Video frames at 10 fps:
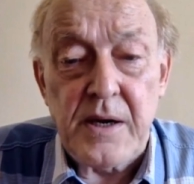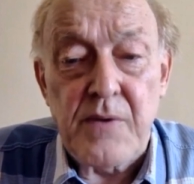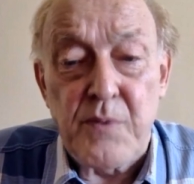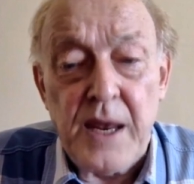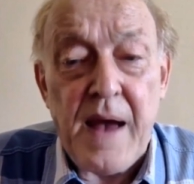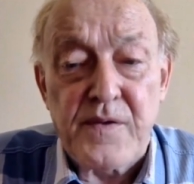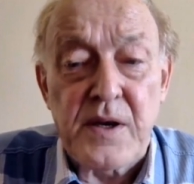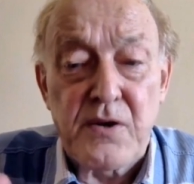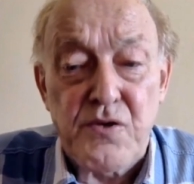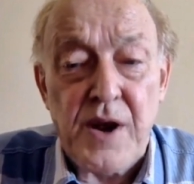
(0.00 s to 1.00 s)
we have
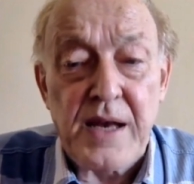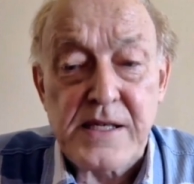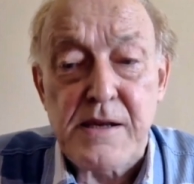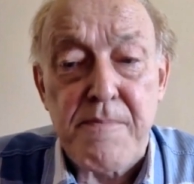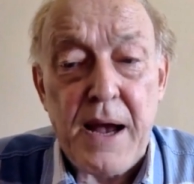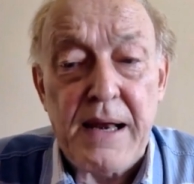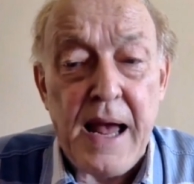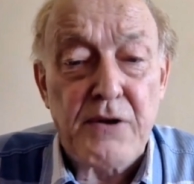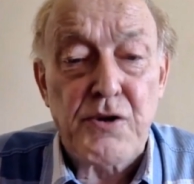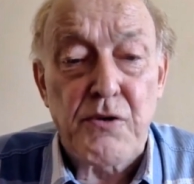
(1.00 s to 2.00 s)
to address the
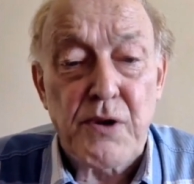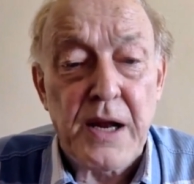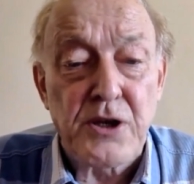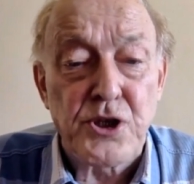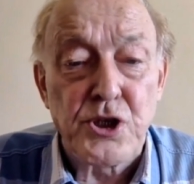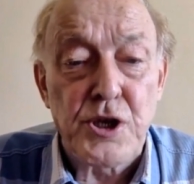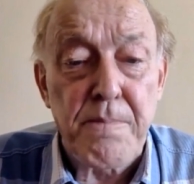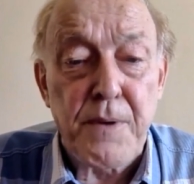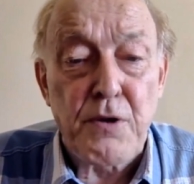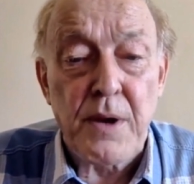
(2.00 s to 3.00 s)
bilateral
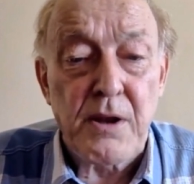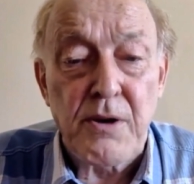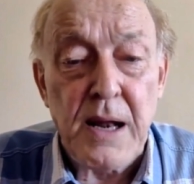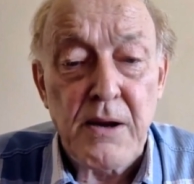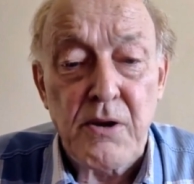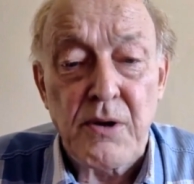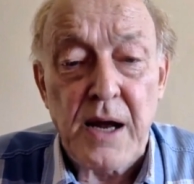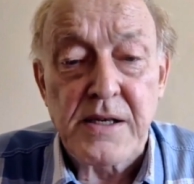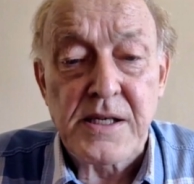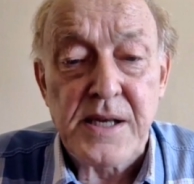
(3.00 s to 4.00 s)
relationship between the
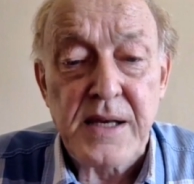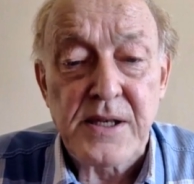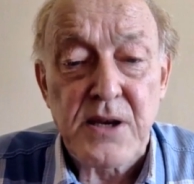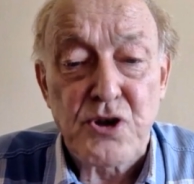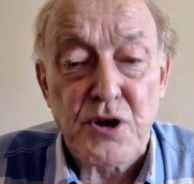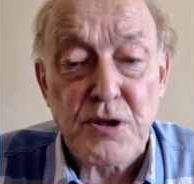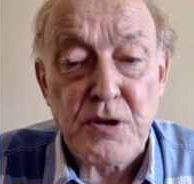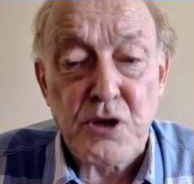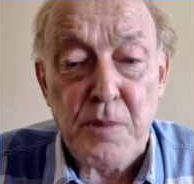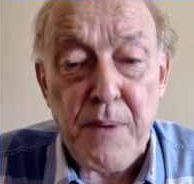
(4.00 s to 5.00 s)
United States and
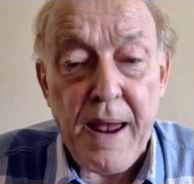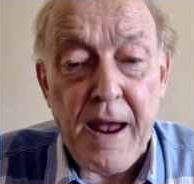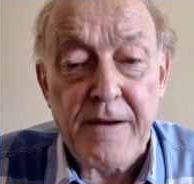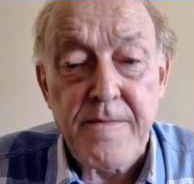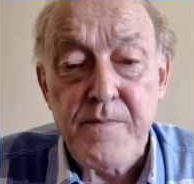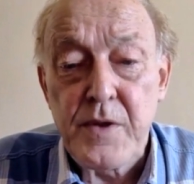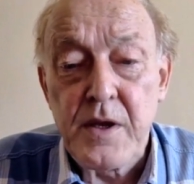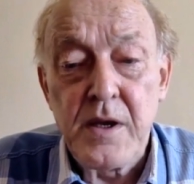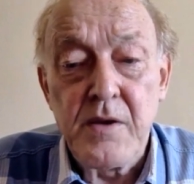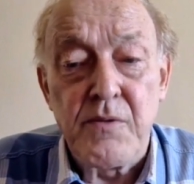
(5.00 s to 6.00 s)
Japan,
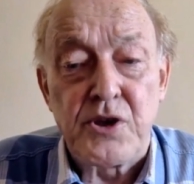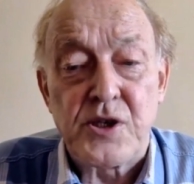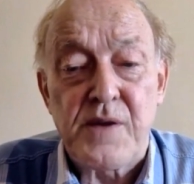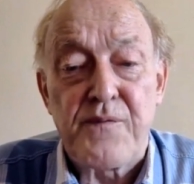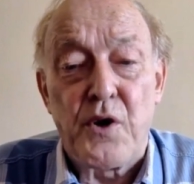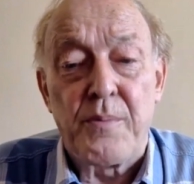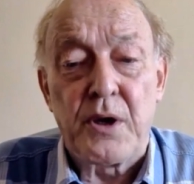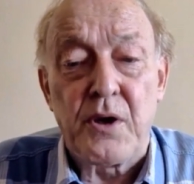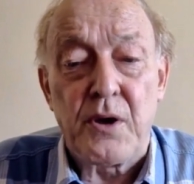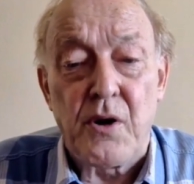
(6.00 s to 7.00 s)
which is a
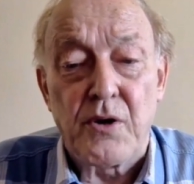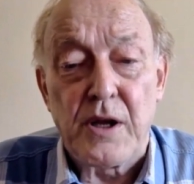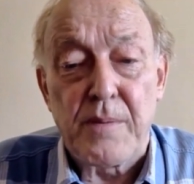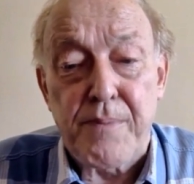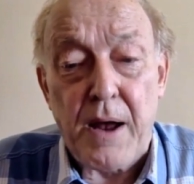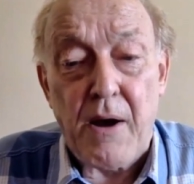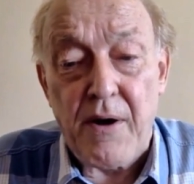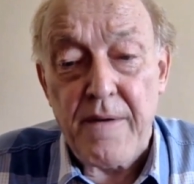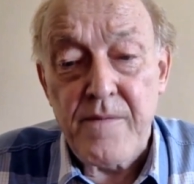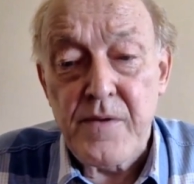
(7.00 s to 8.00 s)
former colonial
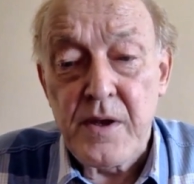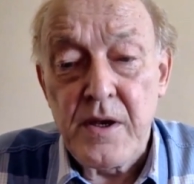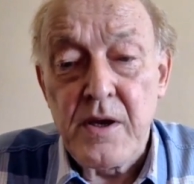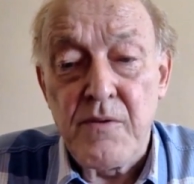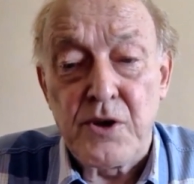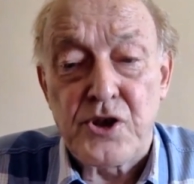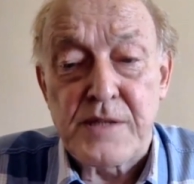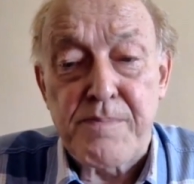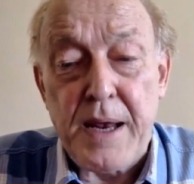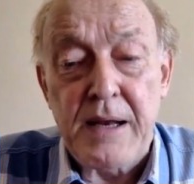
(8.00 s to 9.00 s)
power, which
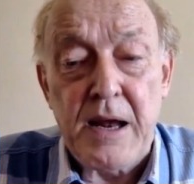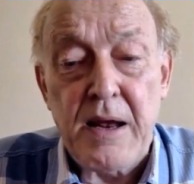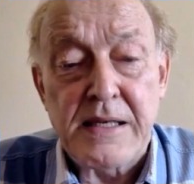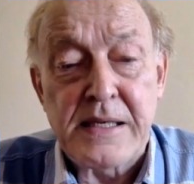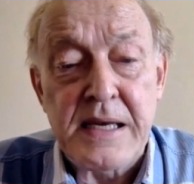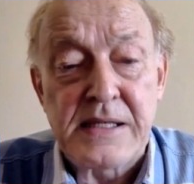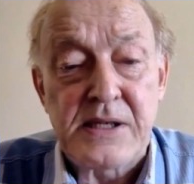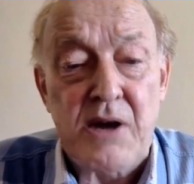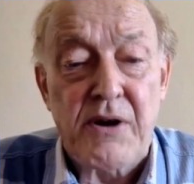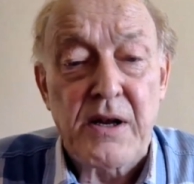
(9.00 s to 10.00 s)
has played a
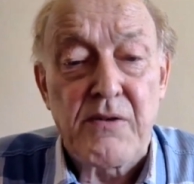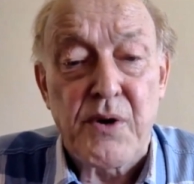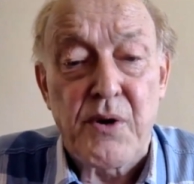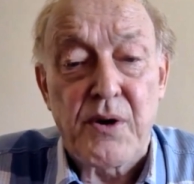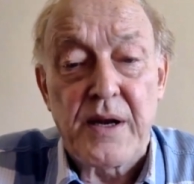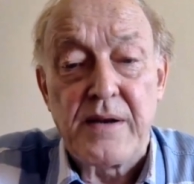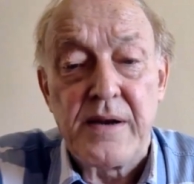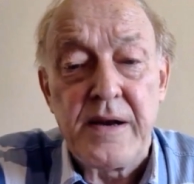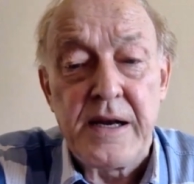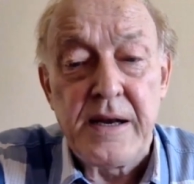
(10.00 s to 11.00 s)
historical role
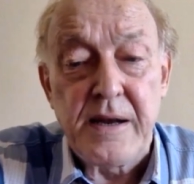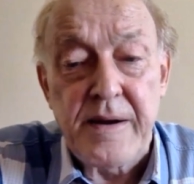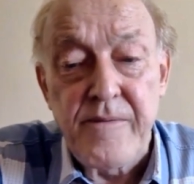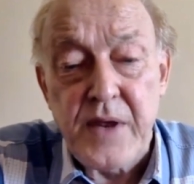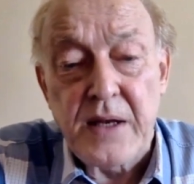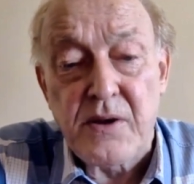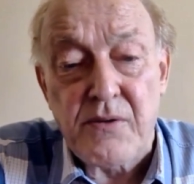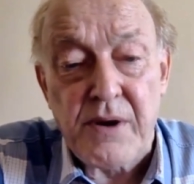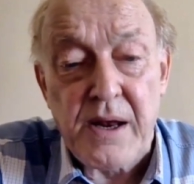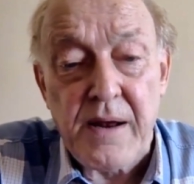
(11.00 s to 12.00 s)
in
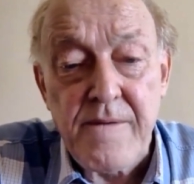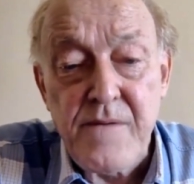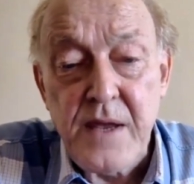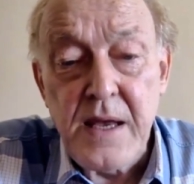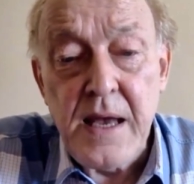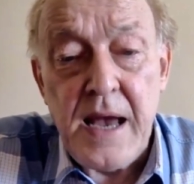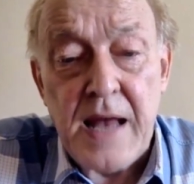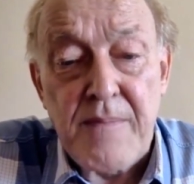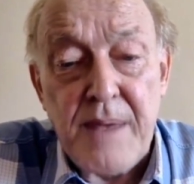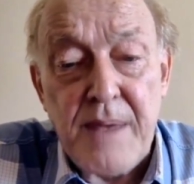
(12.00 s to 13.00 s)
Korea.
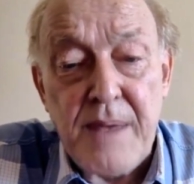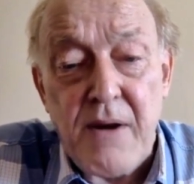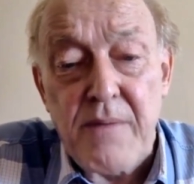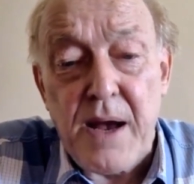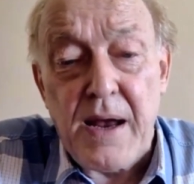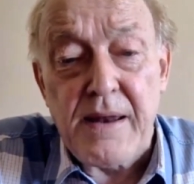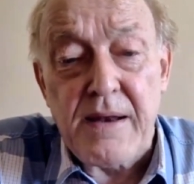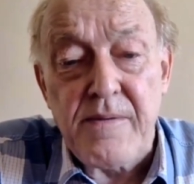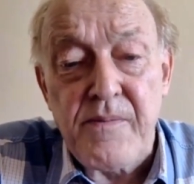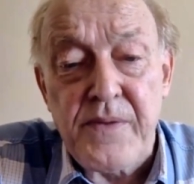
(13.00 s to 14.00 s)
And bear in mind
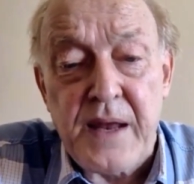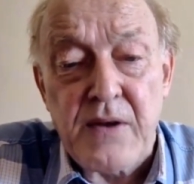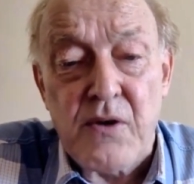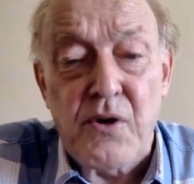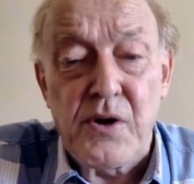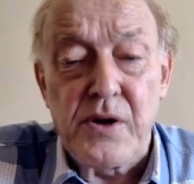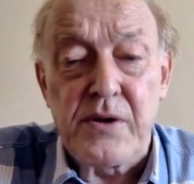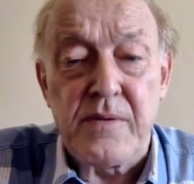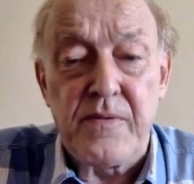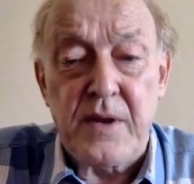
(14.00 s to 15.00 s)
that
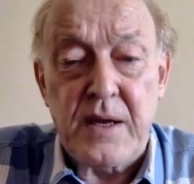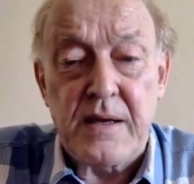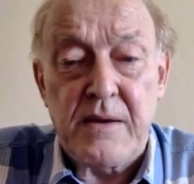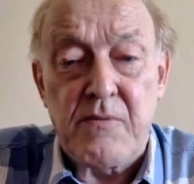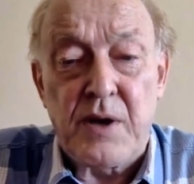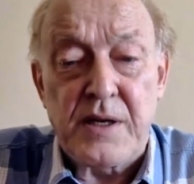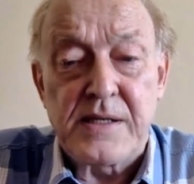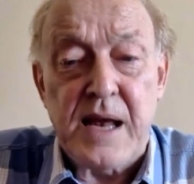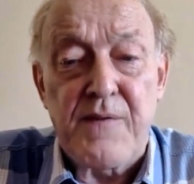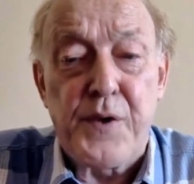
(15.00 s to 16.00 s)
all what is
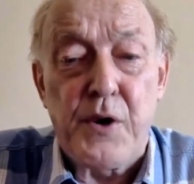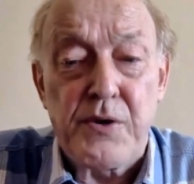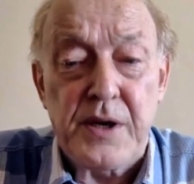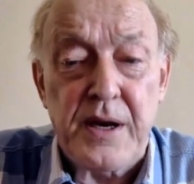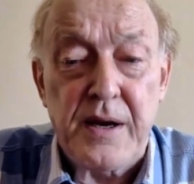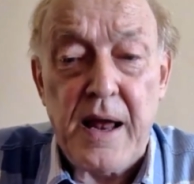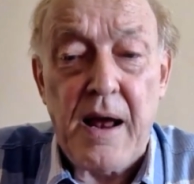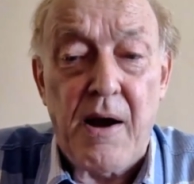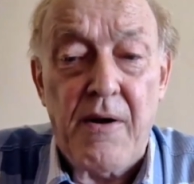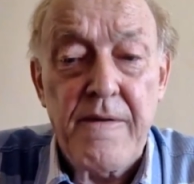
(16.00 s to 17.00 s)
unfolding
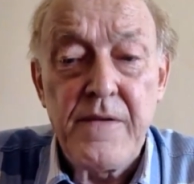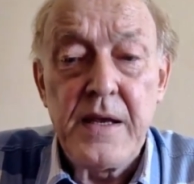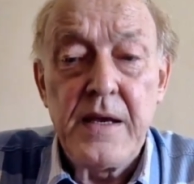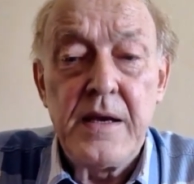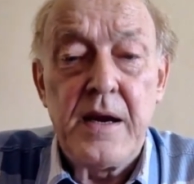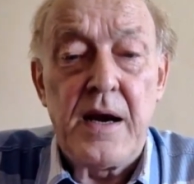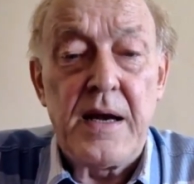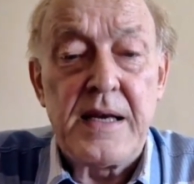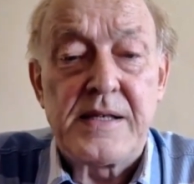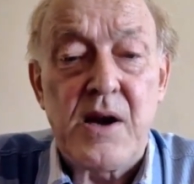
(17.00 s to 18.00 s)
now
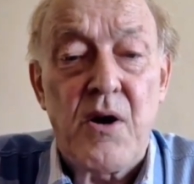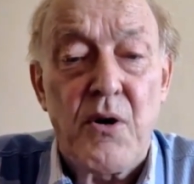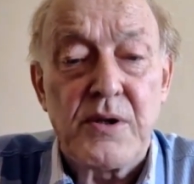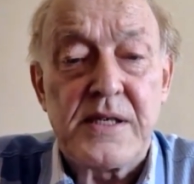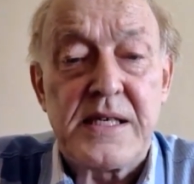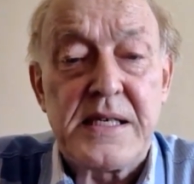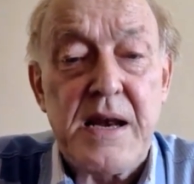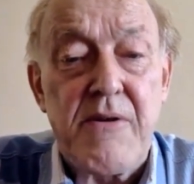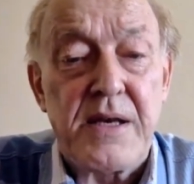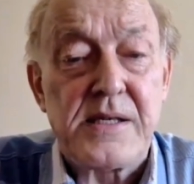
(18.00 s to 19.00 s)
is a whole
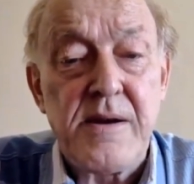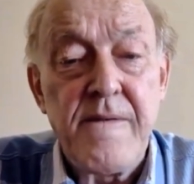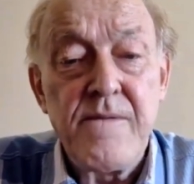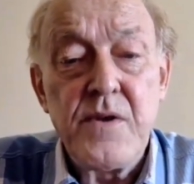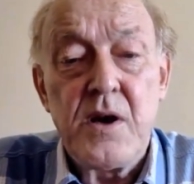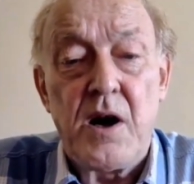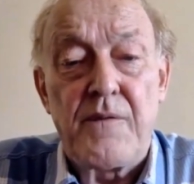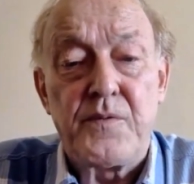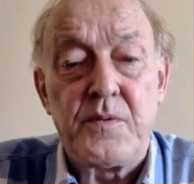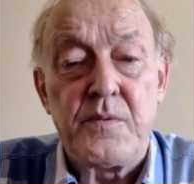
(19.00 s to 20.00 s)
series
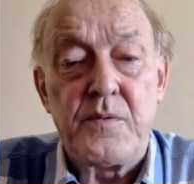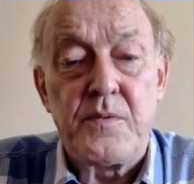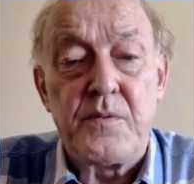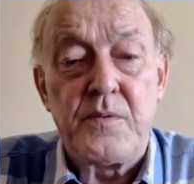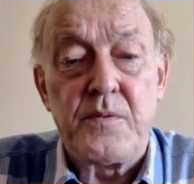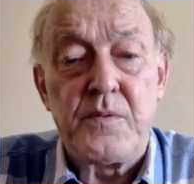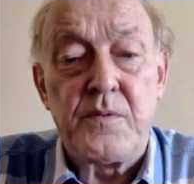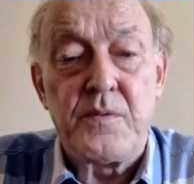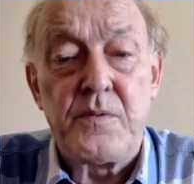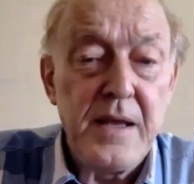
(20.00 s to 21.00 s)
of
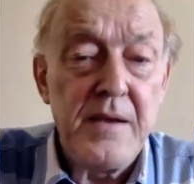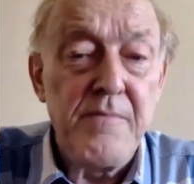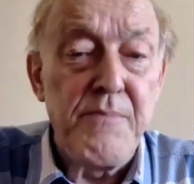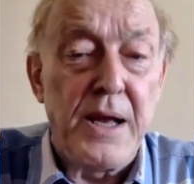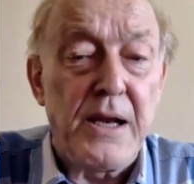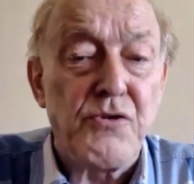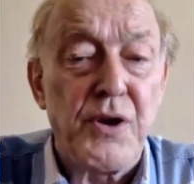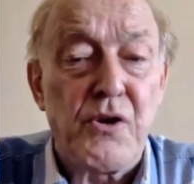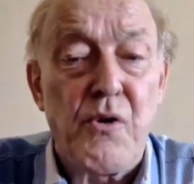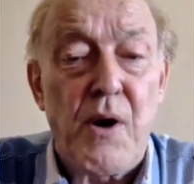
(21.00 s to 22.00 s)

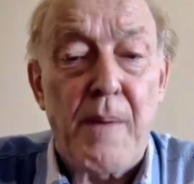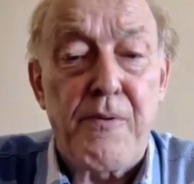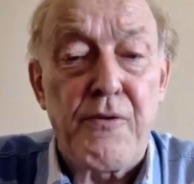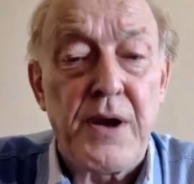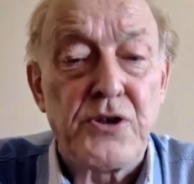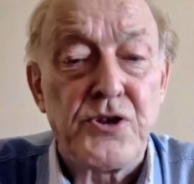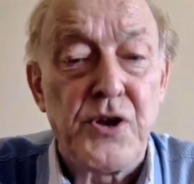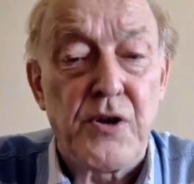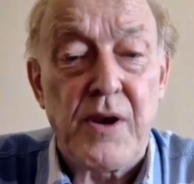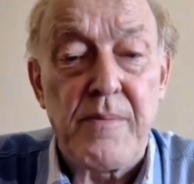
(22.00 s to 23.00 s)
military cooperation
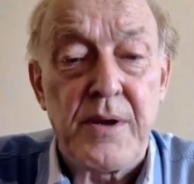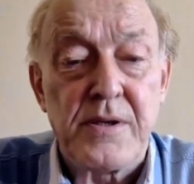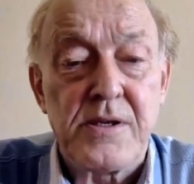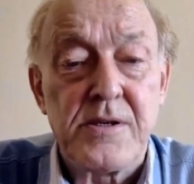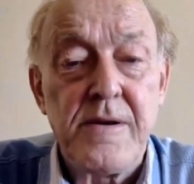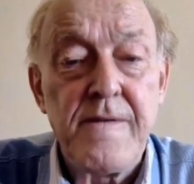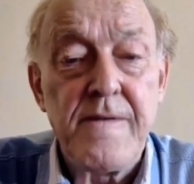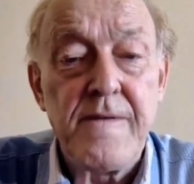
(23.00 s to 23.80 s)
agreements,